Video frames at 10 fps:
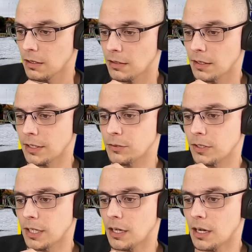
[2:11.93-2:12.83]
That's what
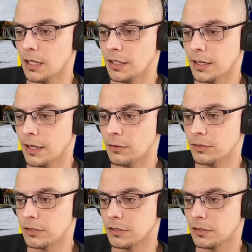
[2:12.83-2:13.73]
that Ollie guy
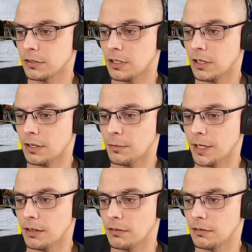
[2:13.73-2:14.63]
was talking
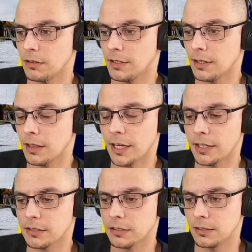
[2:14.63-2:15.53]
about in the
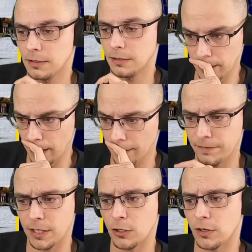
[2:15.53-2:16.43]
last
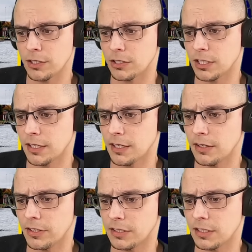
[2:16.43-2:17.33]
video I just checked out.
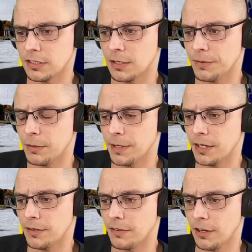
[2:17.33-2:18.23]
He said something about
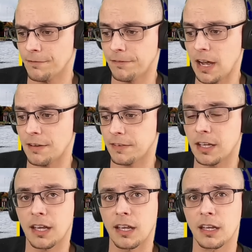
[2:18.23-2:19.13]
a 5K,
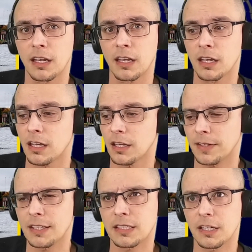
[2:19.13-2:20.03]
I
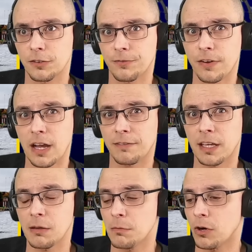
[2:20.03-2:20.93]
think he said it was a
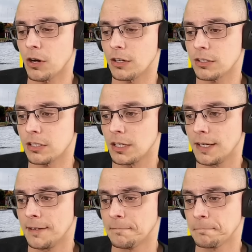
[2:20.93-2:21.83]
5K march,
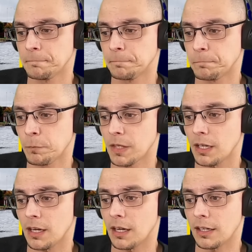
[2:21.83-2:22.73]

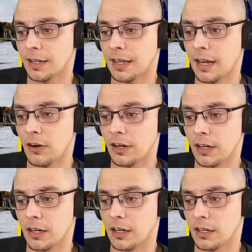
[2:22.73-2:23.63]

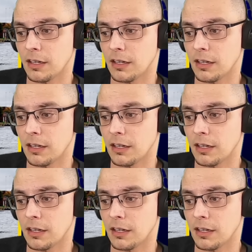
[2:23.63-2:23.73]
carrying,